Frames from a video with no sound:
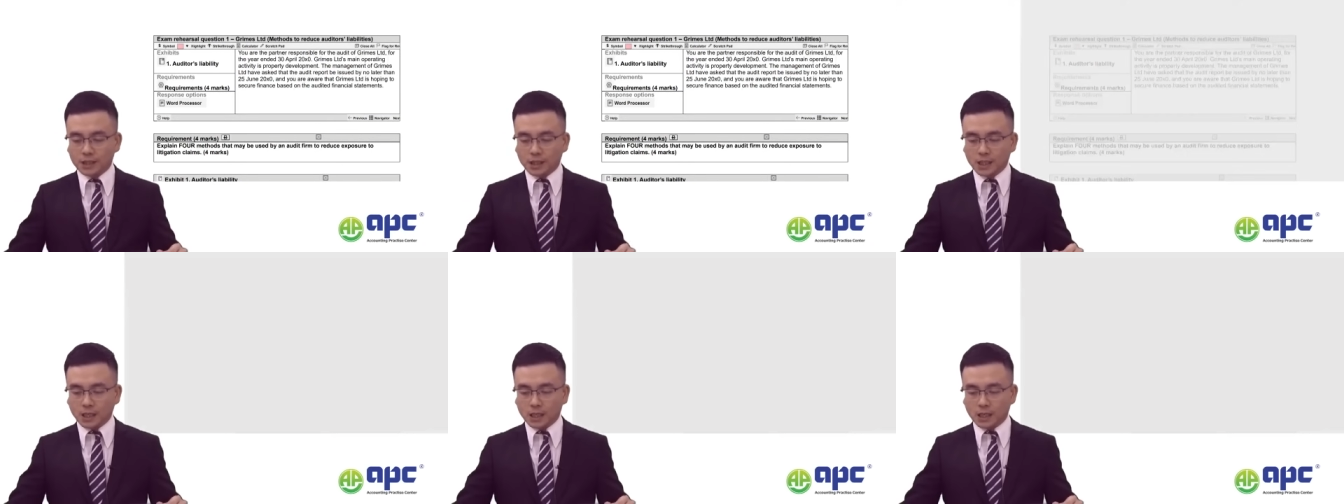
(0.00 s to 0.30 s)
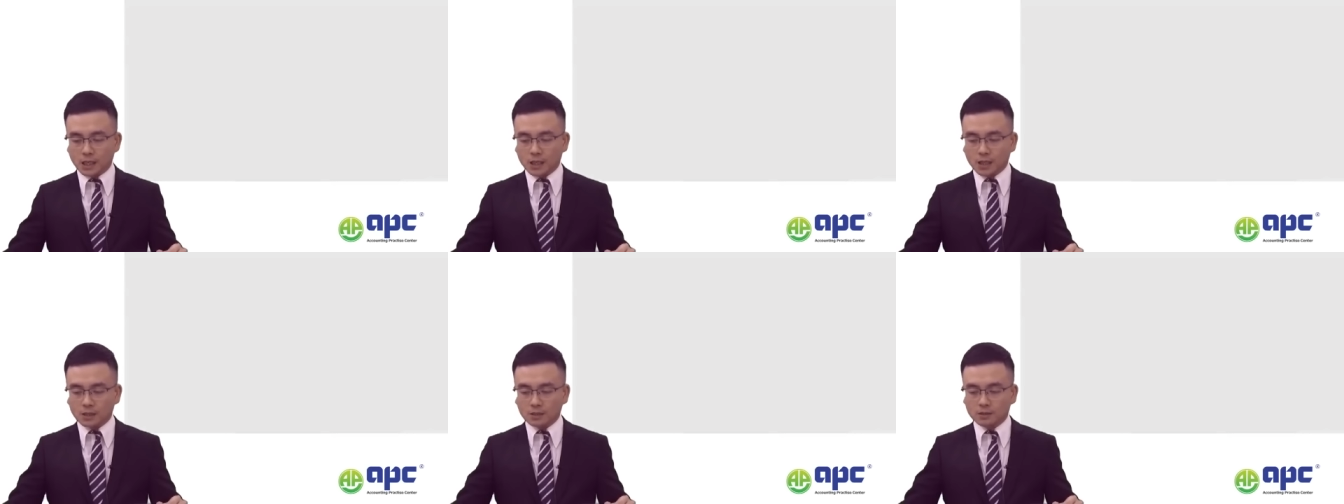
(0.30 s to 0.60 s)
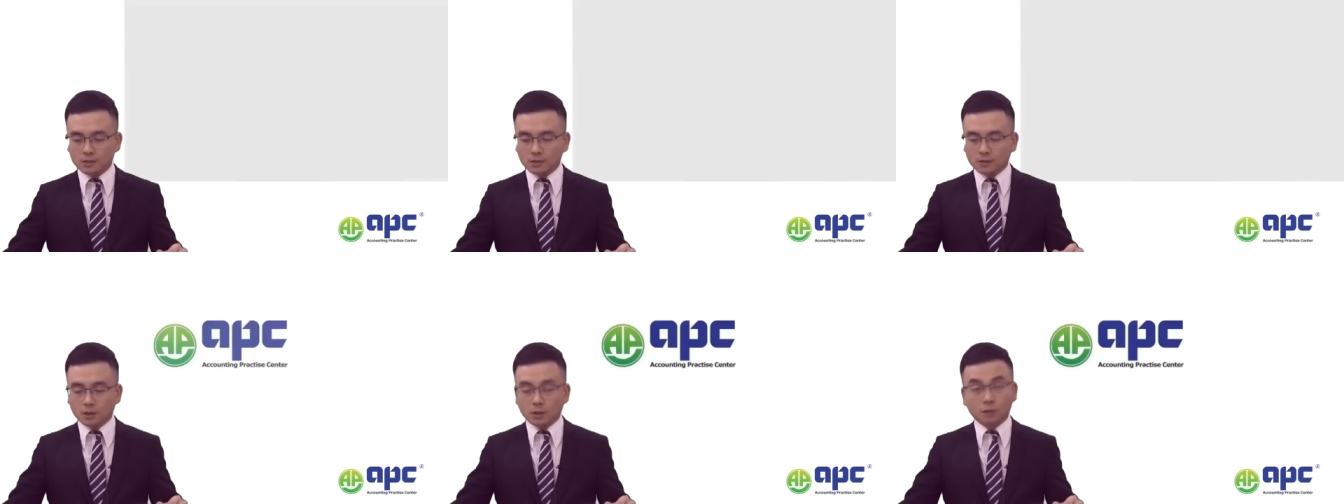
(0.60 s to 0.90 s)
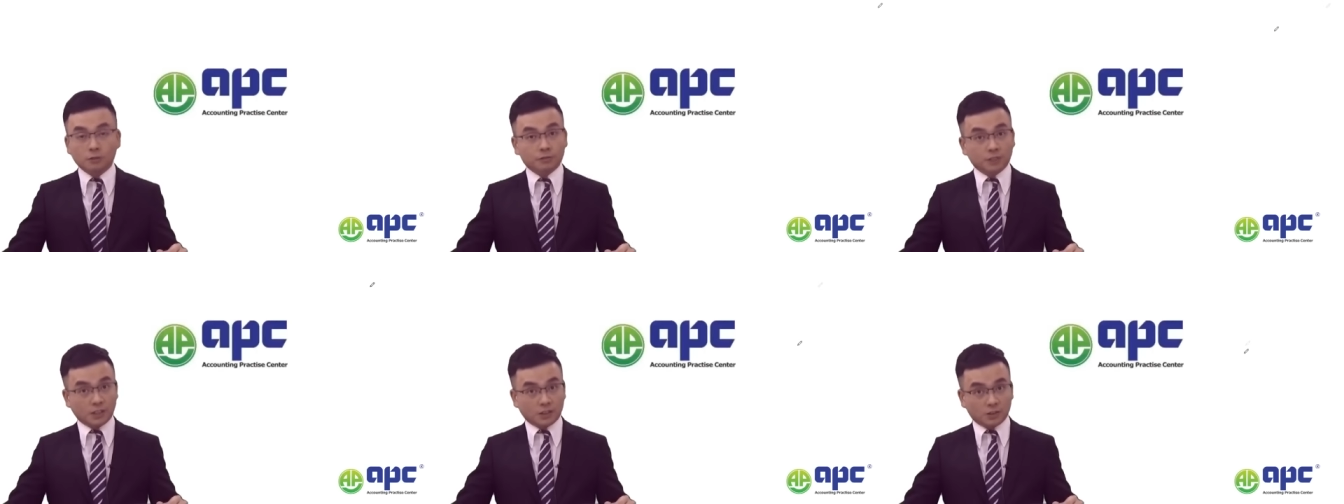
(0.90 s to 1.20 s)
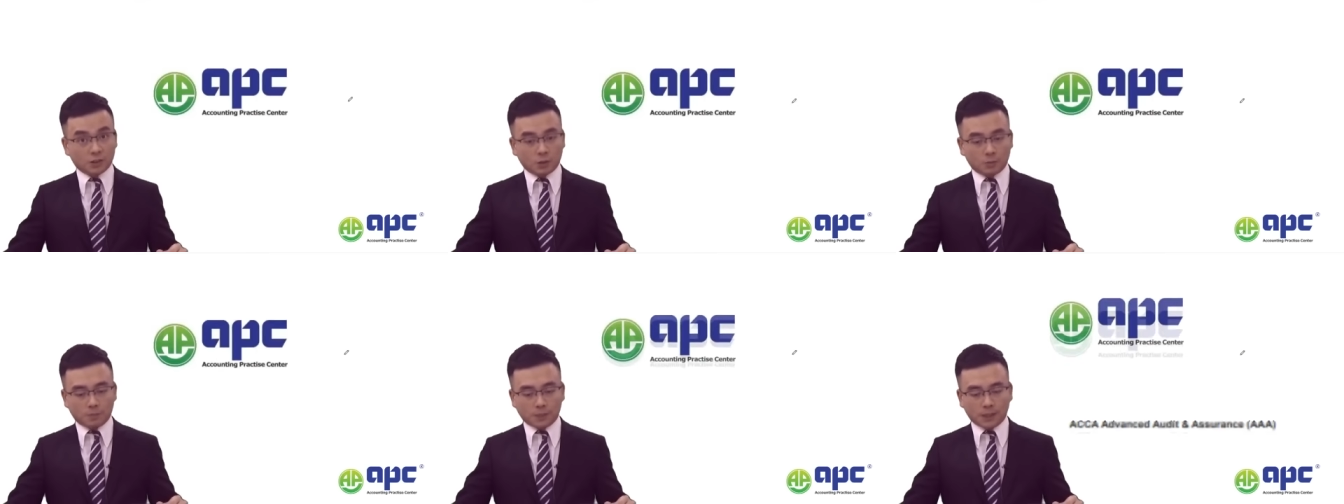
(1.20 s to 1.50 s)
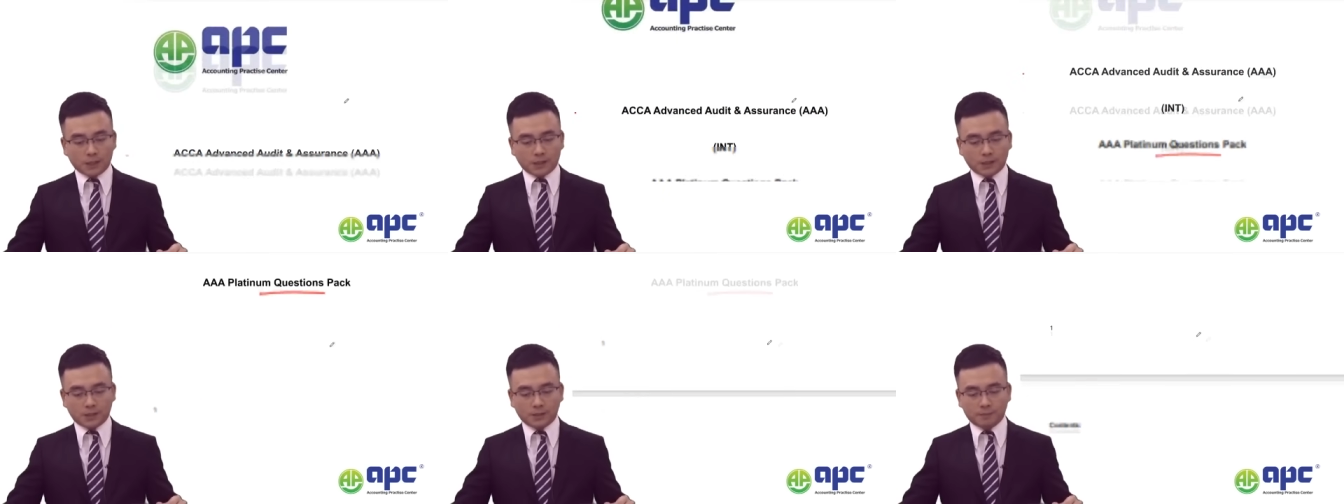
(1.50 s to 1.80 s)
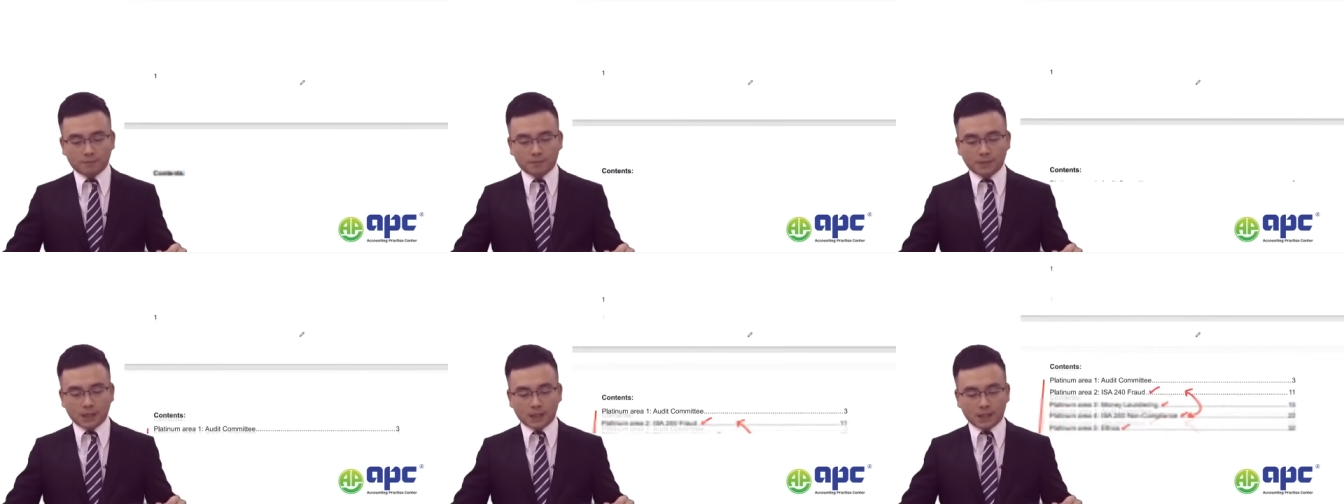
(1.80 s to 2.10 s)
of this topic
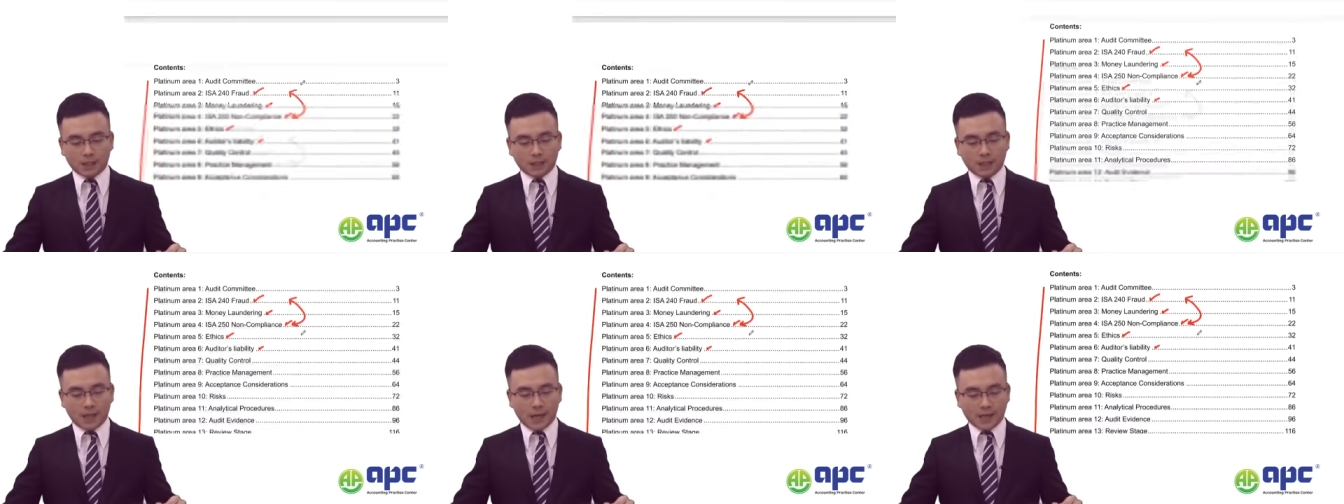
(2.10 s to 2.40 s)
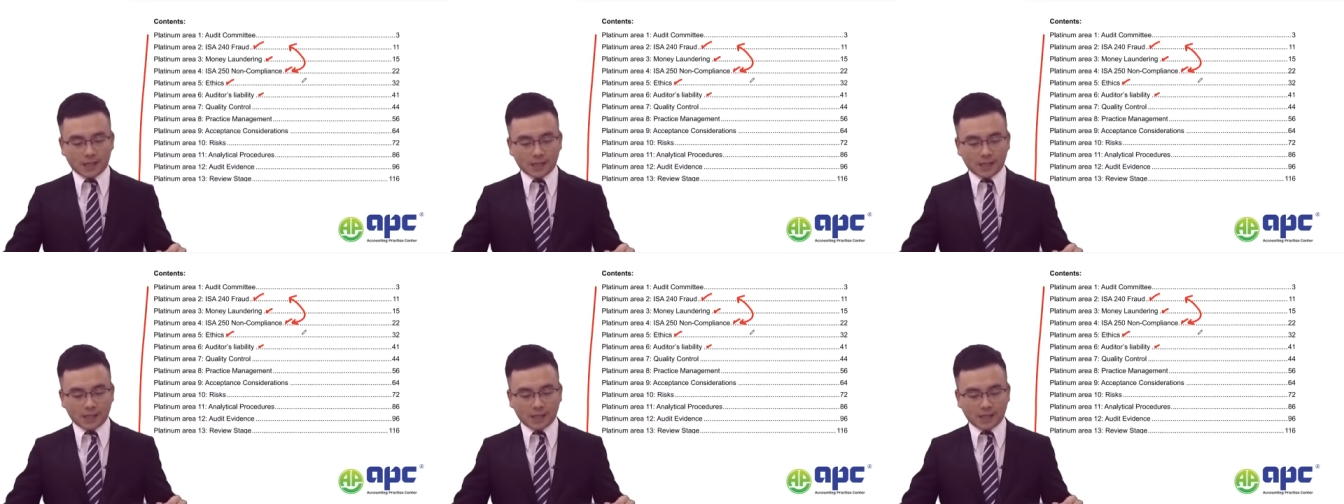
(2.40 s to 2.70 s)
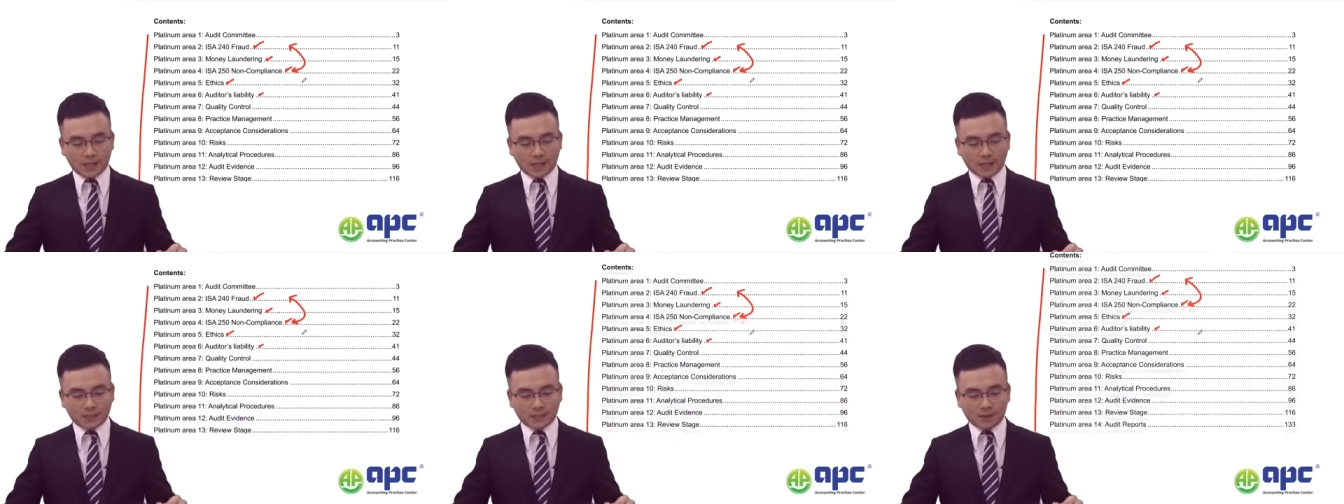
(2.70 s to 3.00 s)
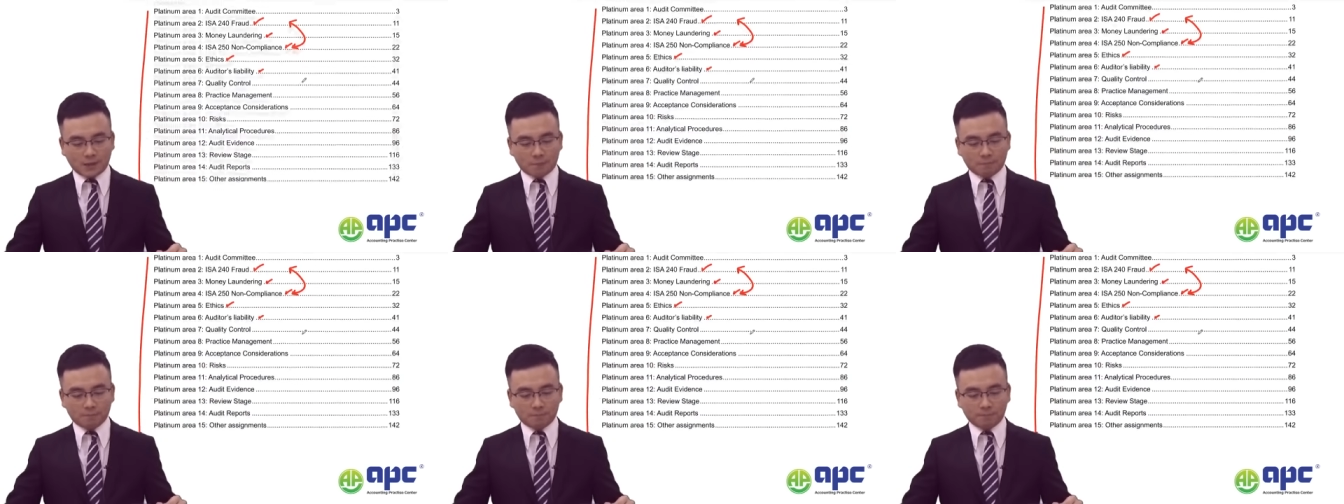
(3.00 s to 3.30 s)
in the AAA exam.